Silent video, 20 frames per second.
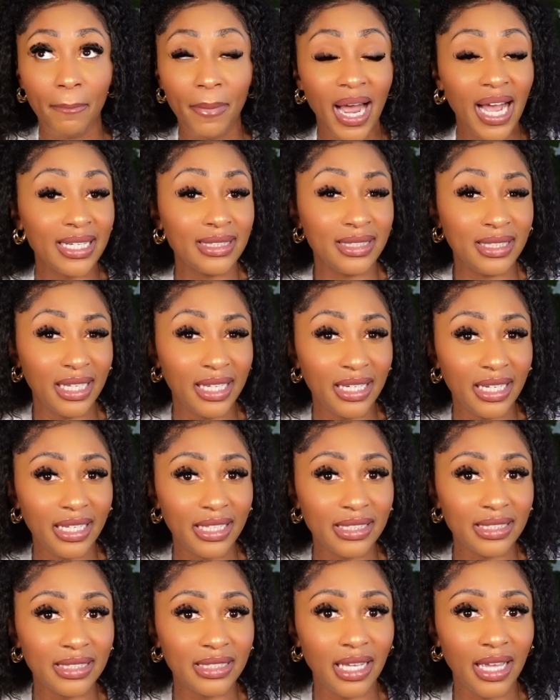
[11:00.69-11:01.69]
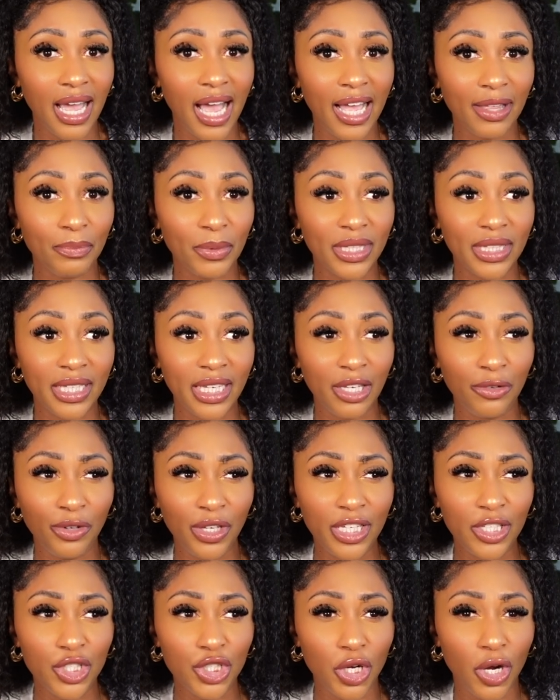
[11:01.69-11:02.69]
my dentist, I believe
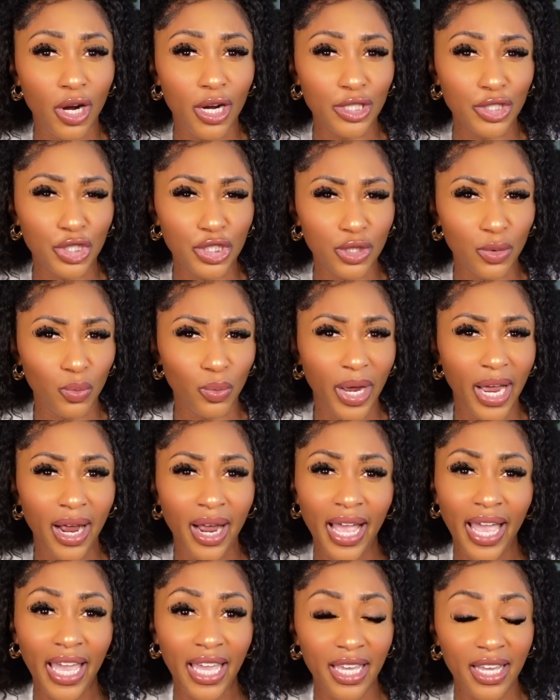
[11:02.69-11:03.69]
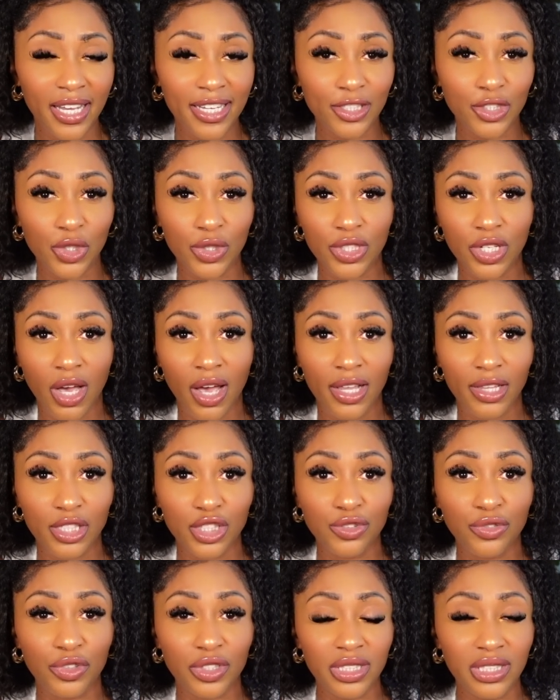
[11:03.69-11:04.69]
he charges around
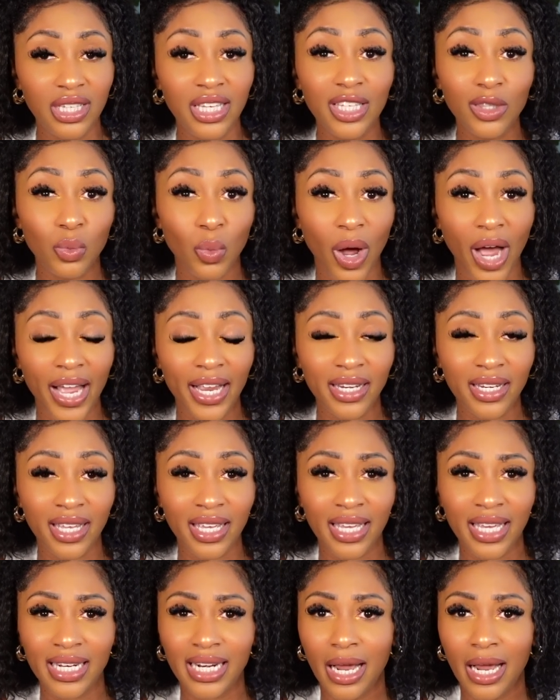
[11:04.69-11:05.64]
$800 for teeth whitening.